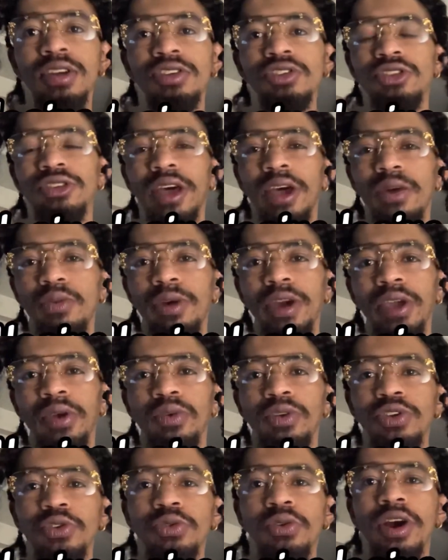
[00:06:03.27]
so that way
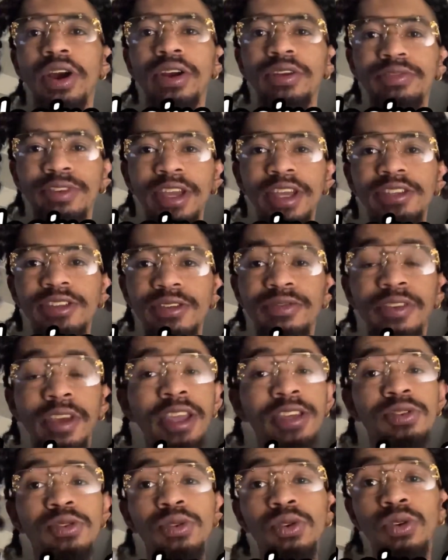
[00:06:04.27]
when you are
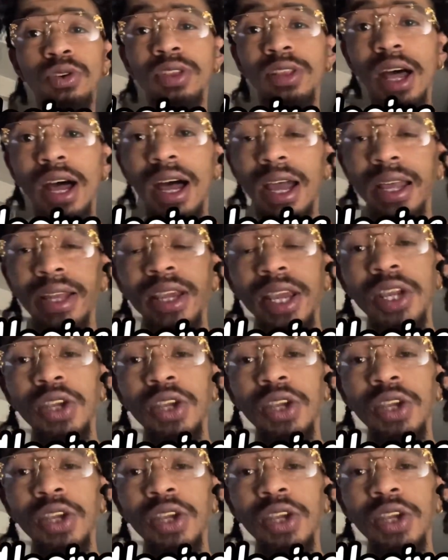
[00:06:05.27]
face-to-face or online,